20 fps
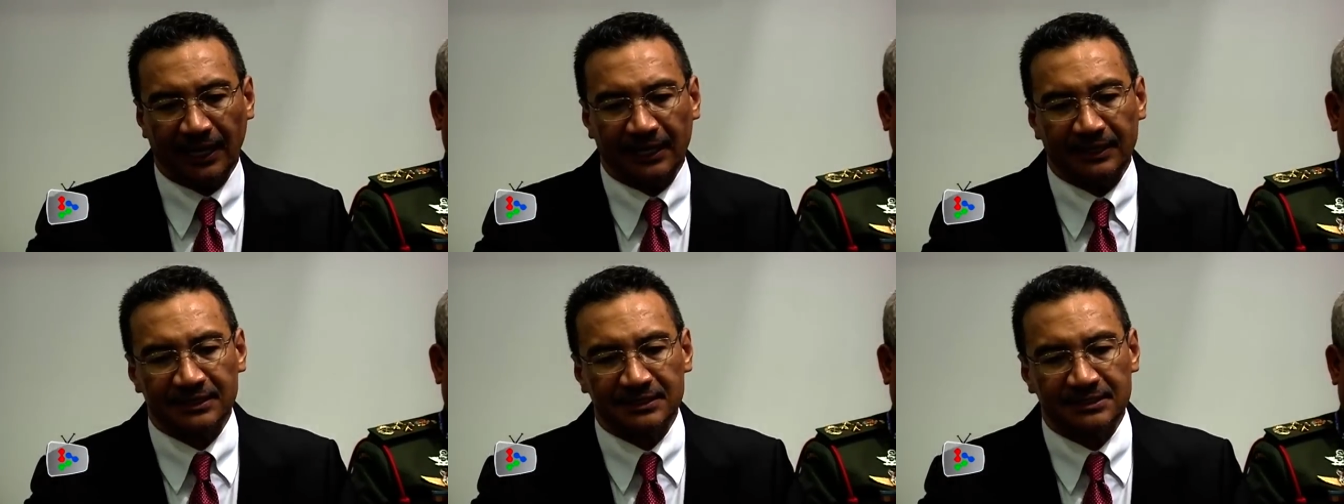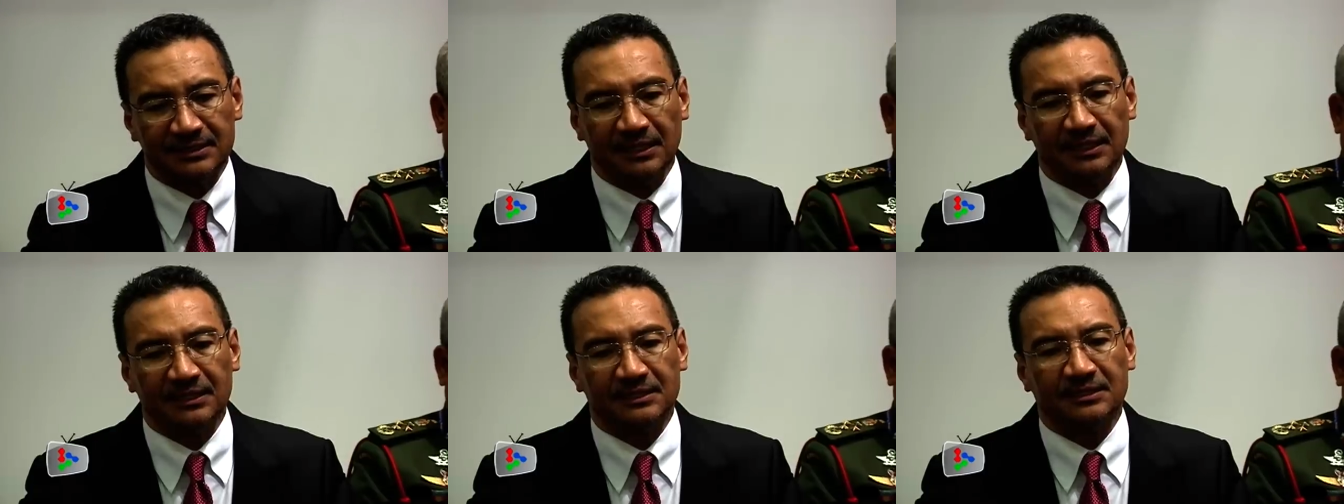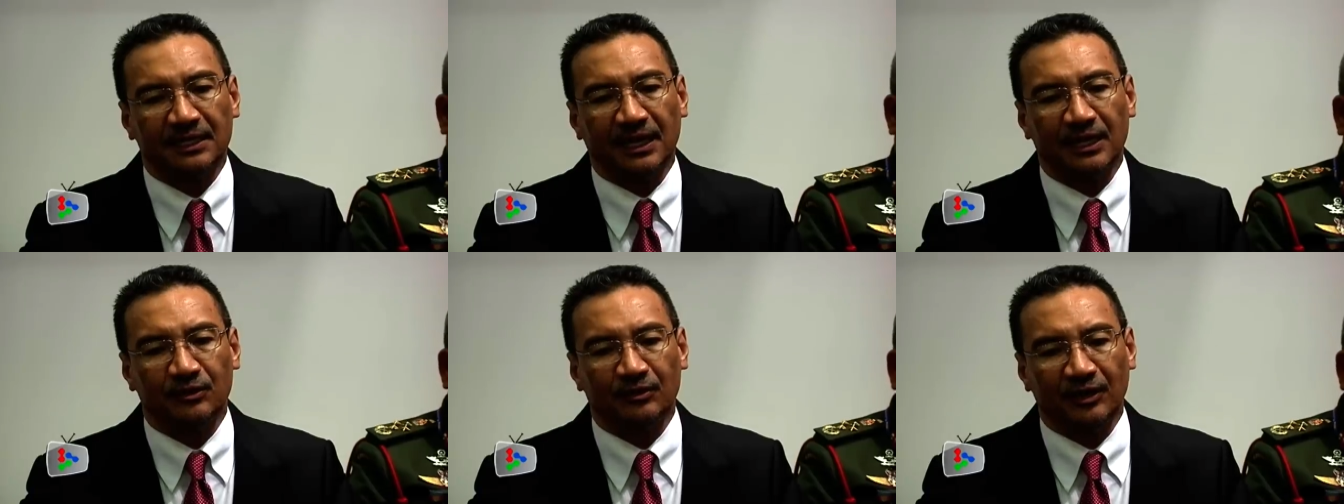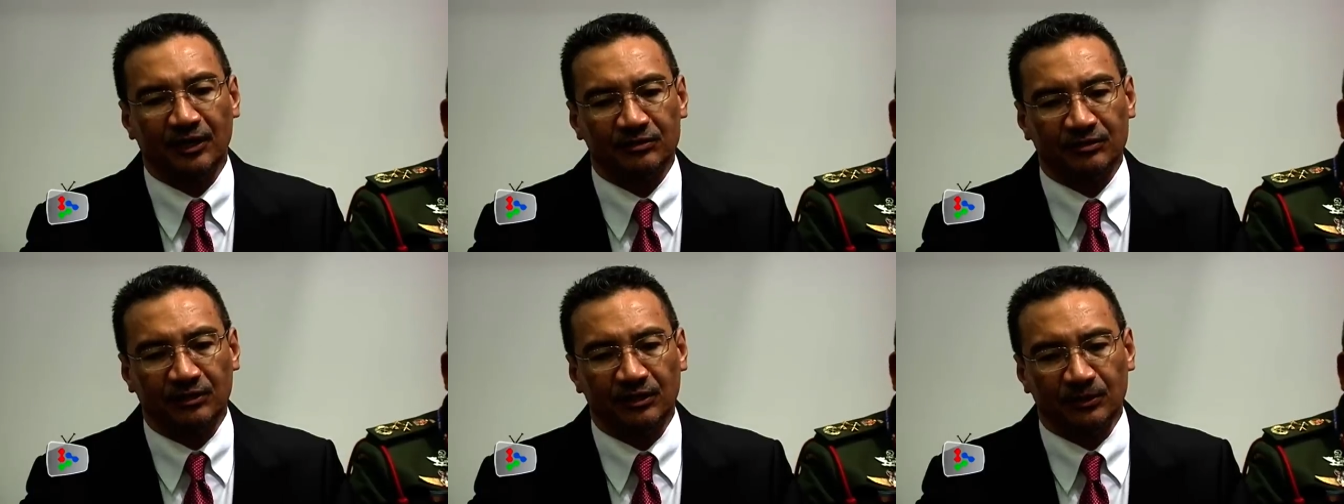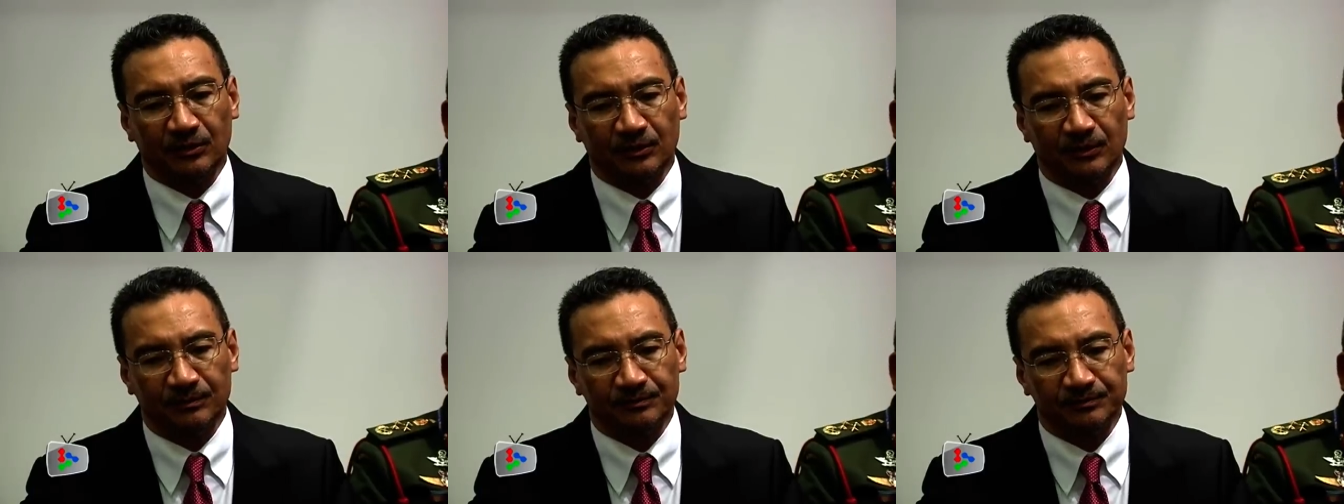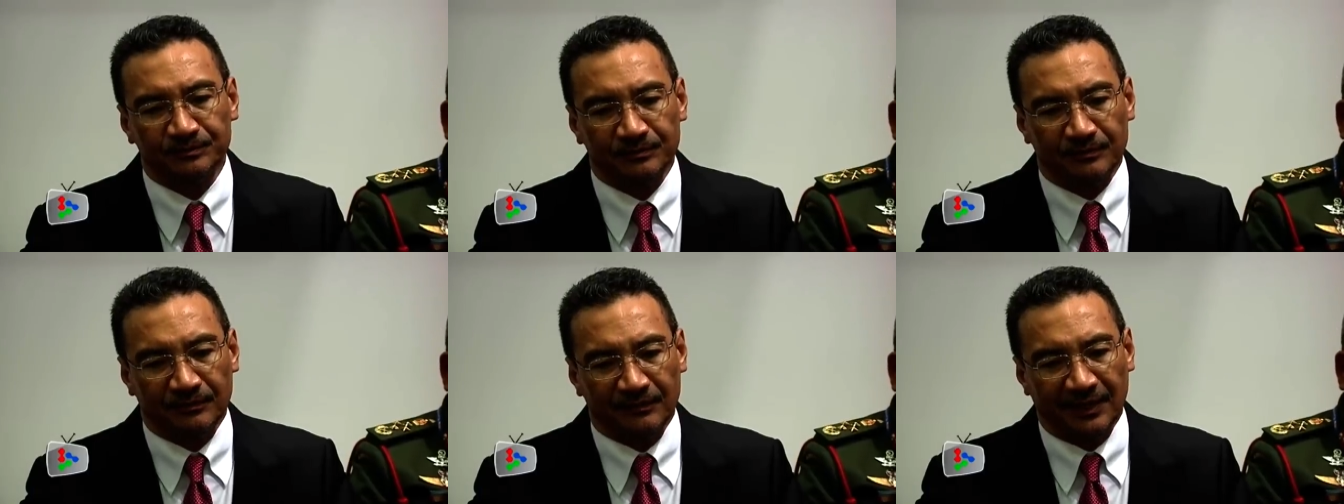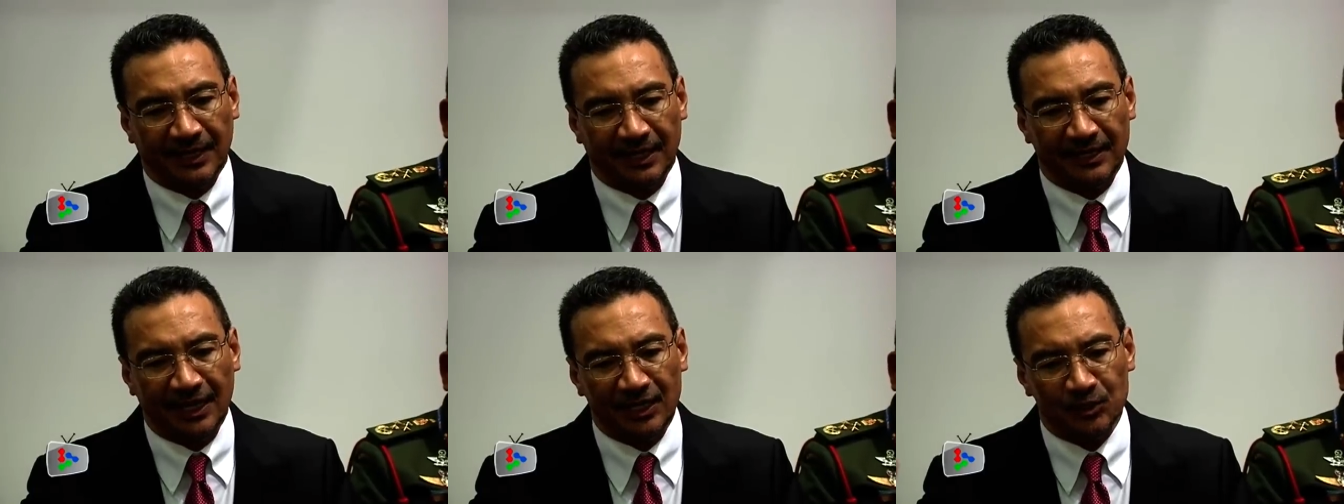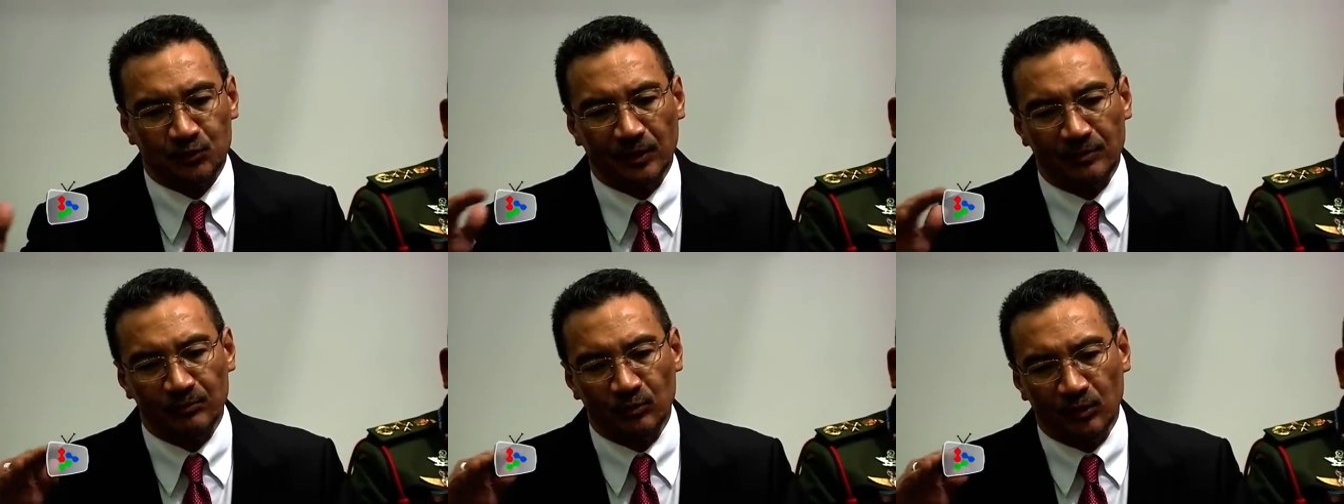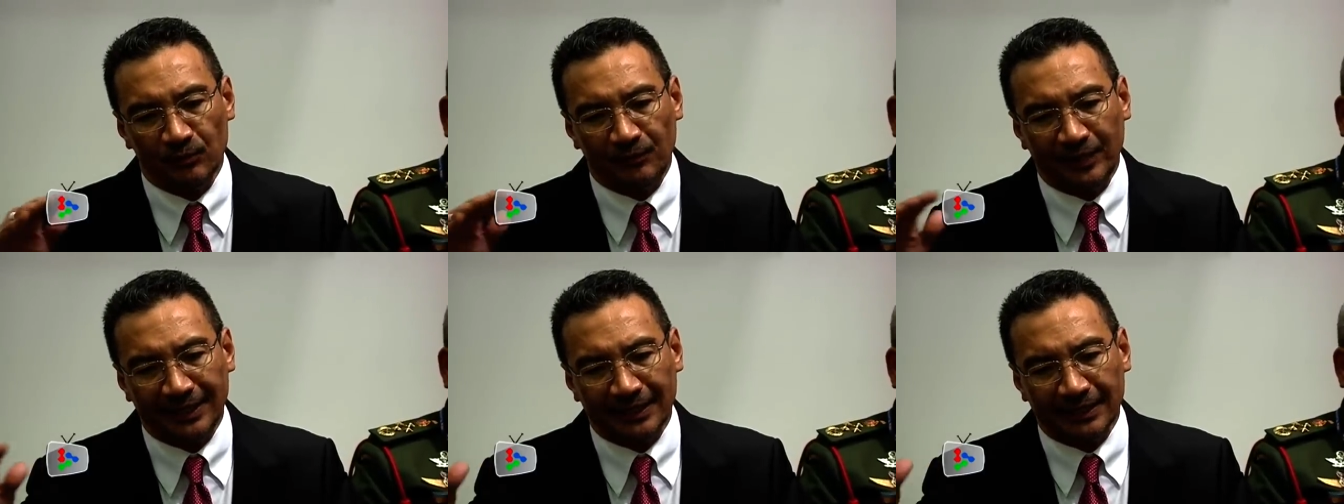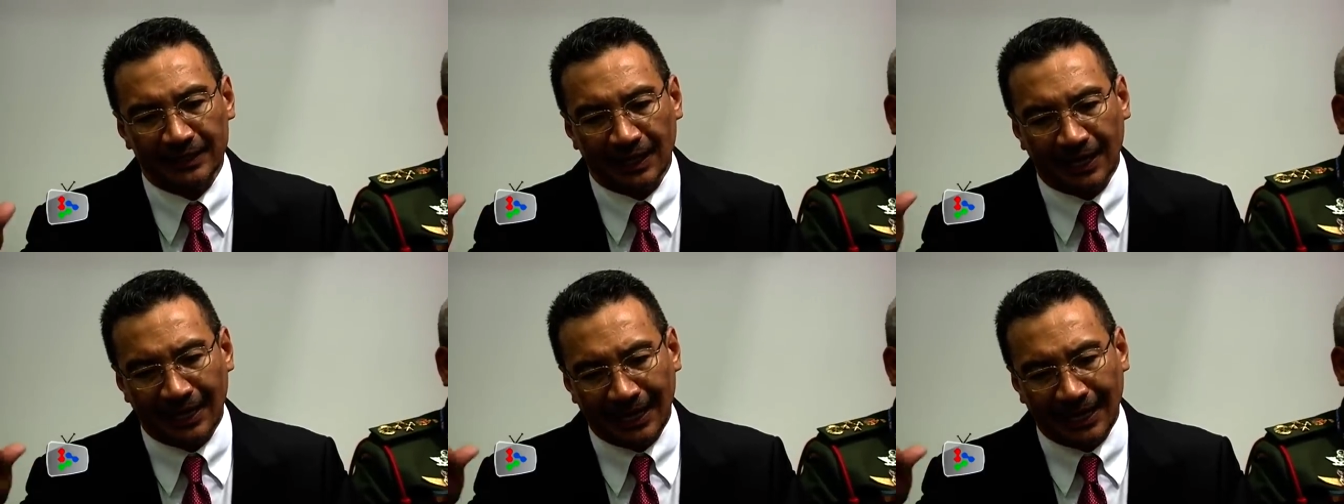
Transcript: at the search and rescue, and as we're moving